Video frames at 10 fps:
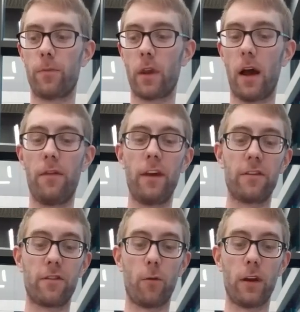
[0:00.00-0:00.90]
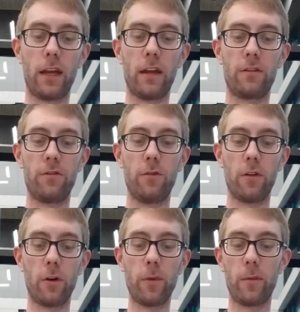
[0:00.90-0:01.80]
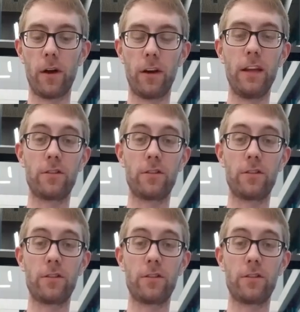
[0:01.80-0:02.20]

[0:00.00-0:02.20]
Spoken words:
on this, I want to get to a little bit about each